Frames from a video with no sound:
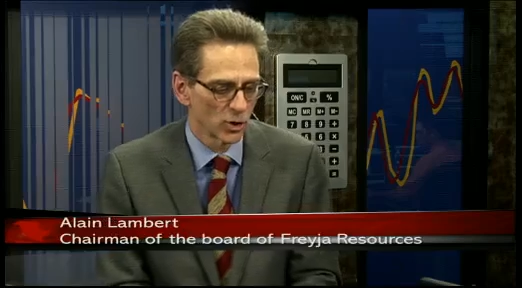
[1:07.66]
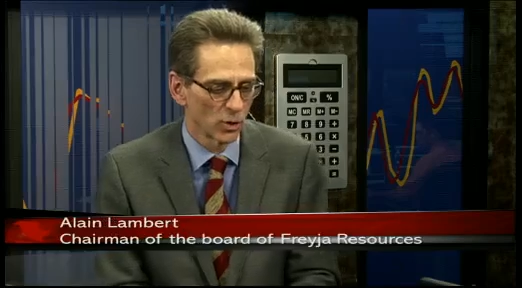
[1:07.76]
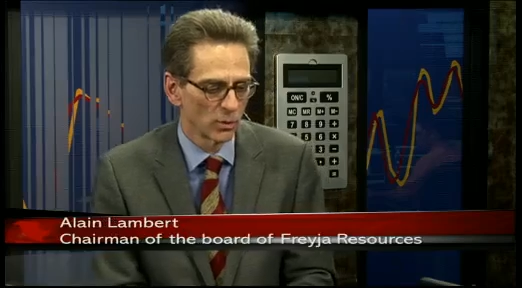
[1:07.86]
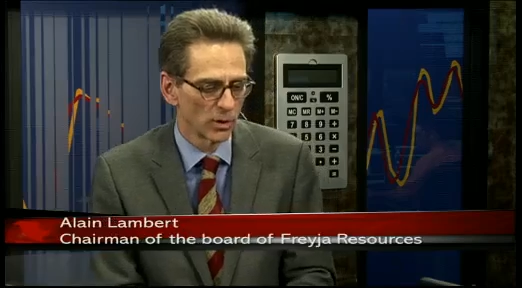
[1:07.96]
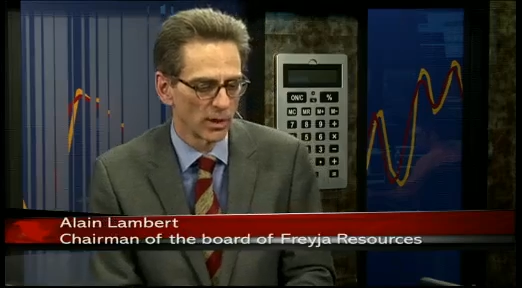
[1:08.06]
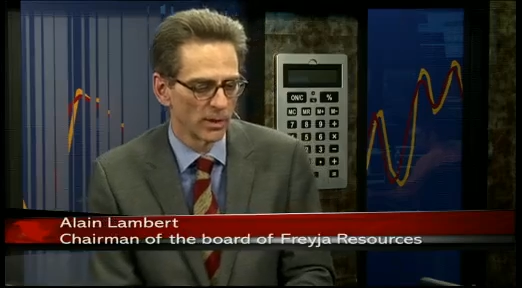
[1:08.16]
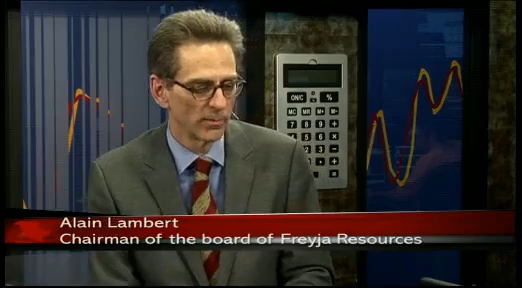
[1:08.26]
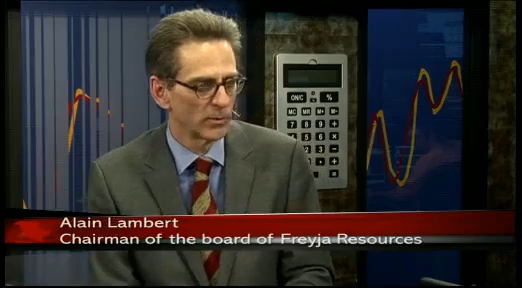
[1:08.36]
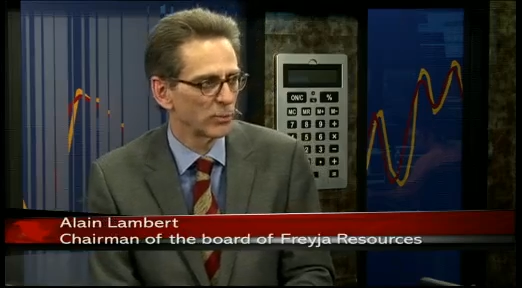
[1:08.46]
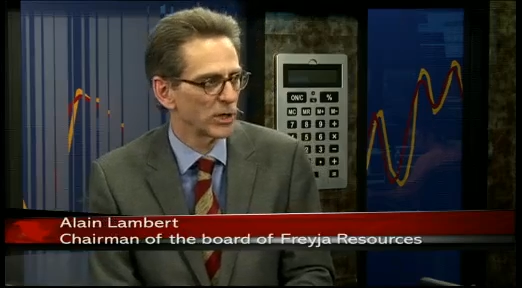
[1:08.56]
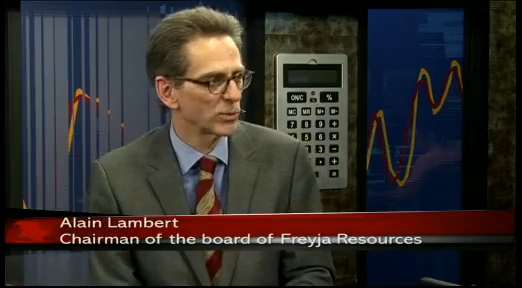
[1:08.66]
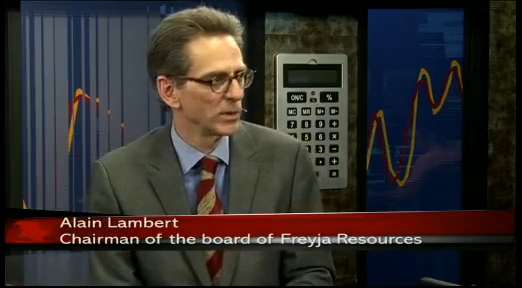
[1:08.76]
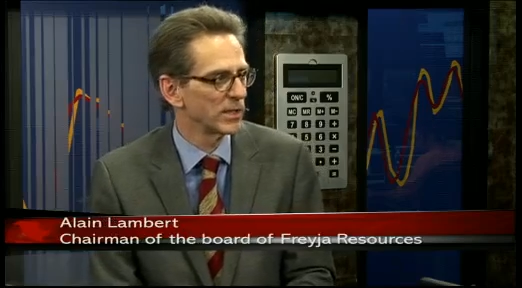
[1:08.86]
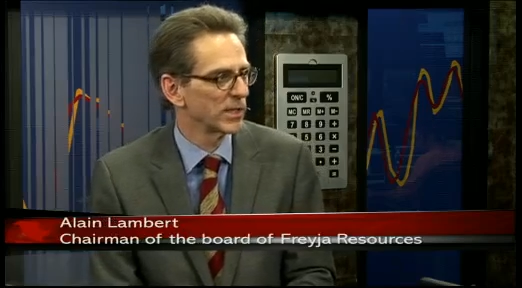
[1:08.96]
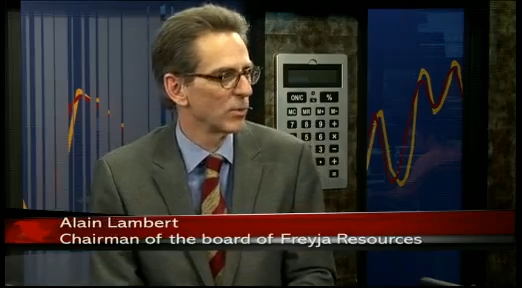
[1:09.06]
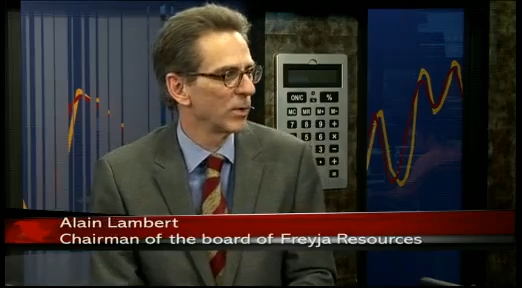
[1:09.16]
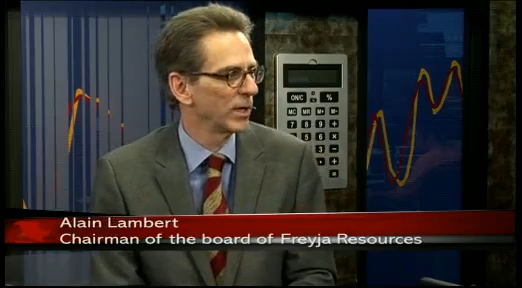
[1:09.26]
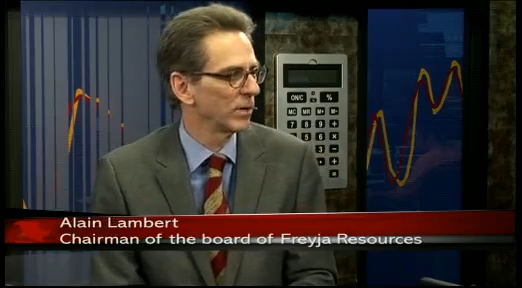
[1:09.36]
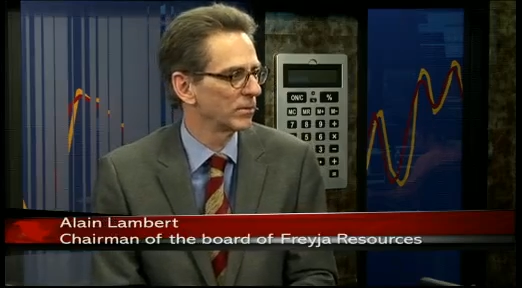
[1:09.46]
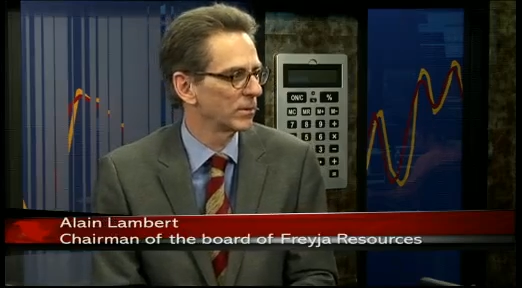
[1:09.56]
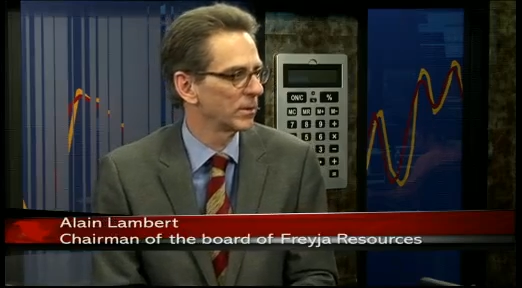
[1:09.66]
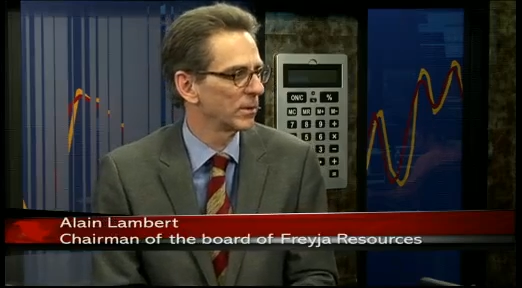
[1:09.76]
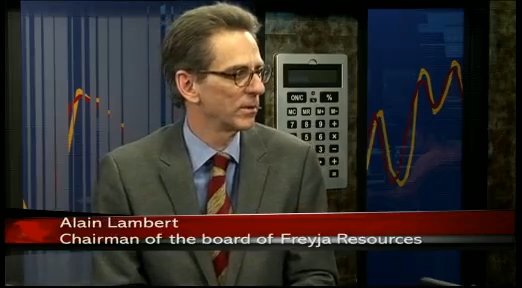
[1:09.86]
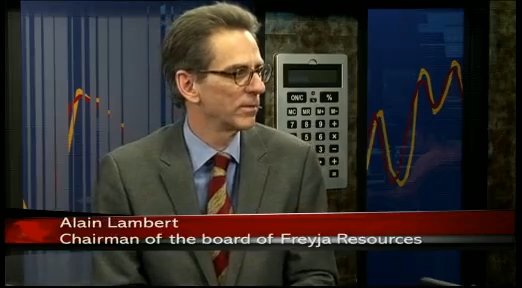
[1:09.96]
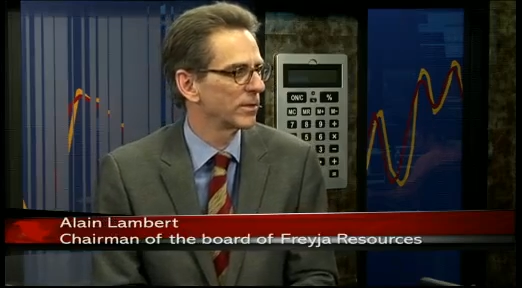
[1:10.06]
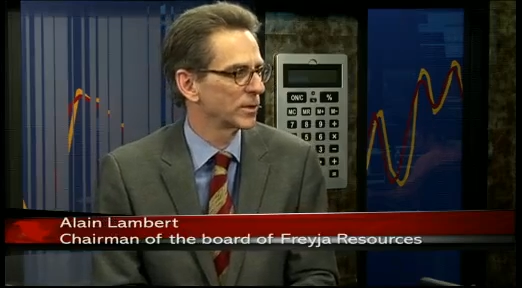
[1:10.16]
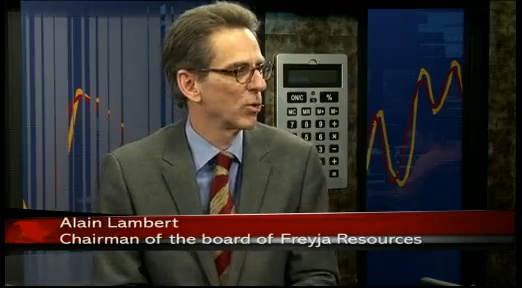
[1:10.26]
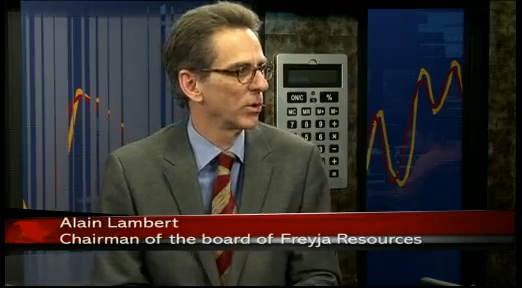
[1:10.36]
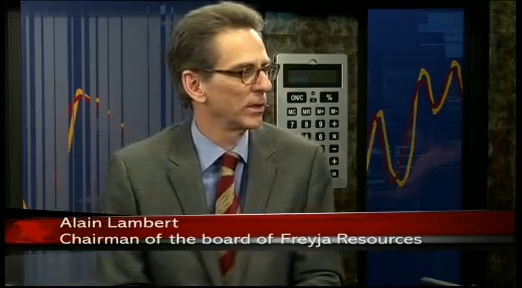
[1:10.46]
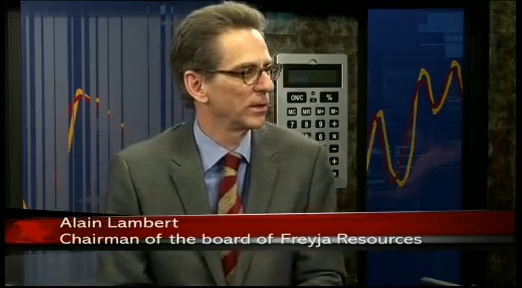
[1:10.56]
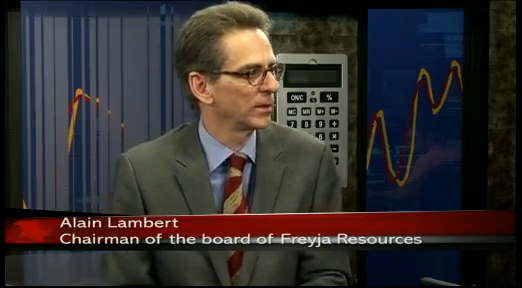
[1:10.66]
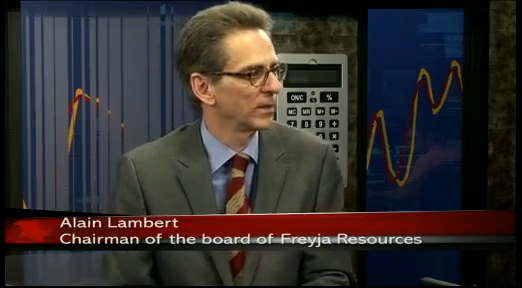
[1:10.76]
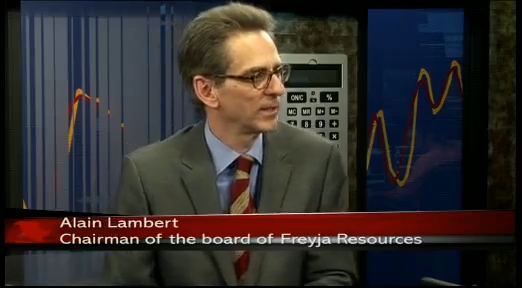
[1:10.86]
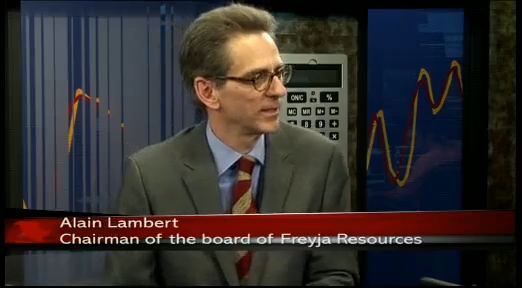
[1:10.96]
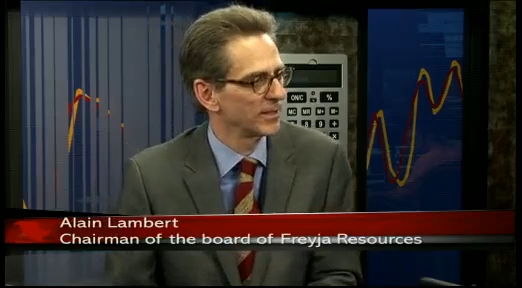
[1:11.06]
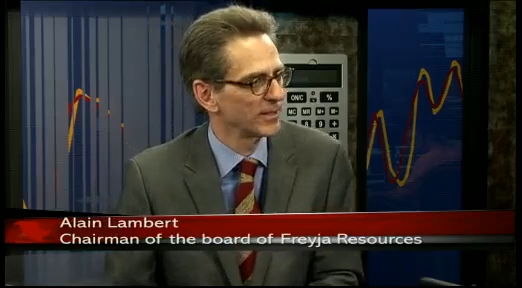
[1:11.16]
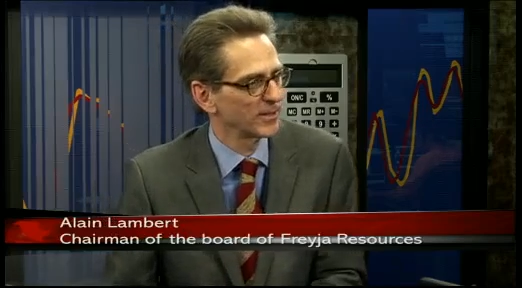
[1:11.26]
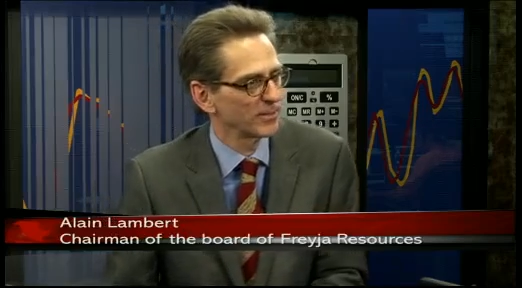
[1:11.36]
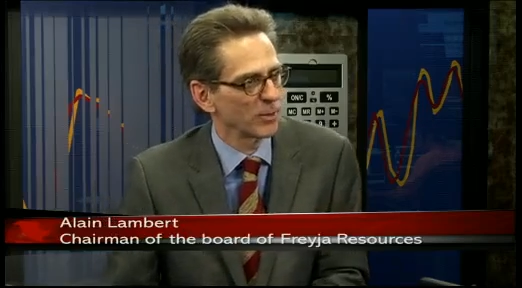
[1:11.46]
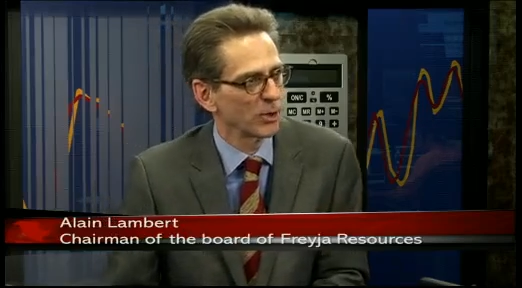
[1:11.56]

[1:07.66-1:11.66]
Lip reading: So the press release that went out this morning